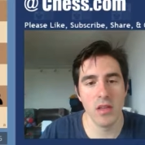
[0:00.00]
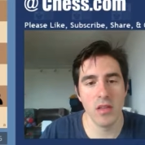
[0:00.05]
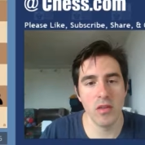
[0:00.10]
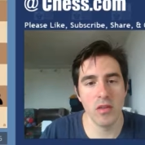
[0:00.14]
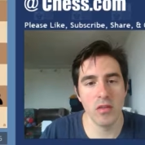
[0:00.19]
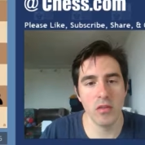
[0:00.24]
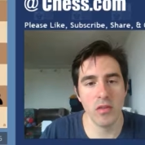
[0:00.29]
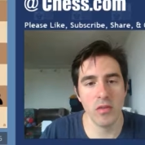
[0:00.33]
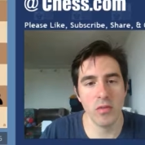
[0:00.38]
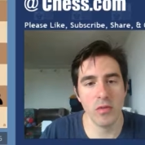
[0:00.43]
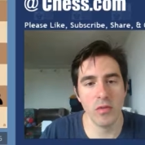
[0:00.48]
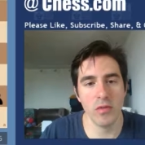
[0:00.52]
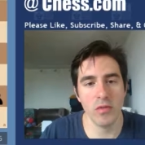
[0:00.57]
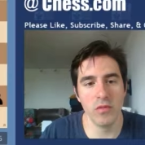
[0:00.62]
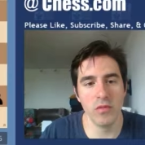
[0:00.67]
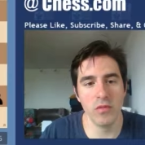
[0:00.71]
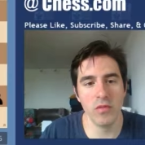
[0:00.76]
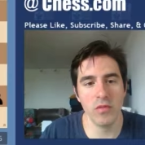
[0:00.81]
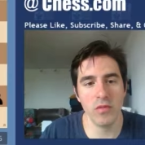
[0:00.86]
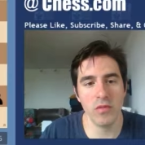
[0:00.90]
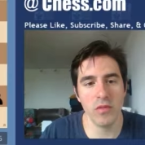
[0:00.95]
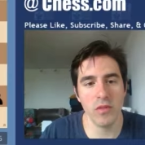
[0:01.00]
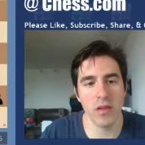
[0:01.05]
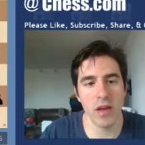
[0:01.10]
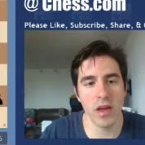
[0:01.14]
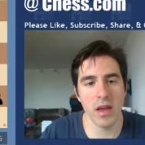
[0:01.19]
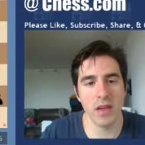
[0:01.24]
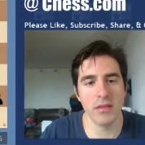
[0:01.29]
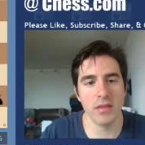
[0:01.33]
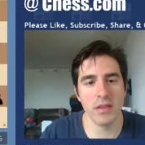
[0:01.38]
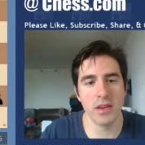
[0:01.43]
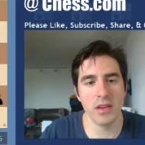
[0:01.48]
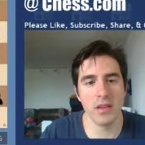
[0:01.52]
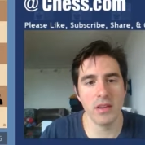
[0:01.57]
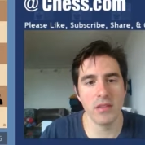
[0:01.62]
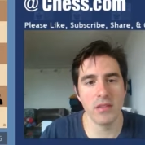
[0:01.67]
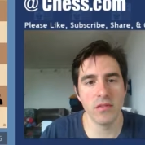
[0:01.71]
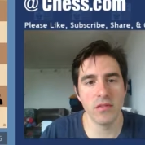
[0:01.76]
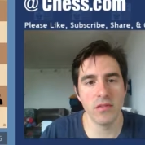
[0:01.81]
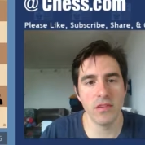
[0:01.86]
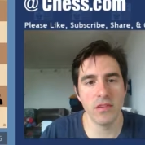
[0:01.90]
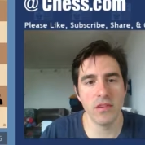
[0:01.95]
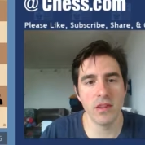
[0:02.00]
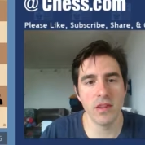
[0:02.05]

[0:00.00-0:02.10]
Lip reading: the only move. I have knight d3,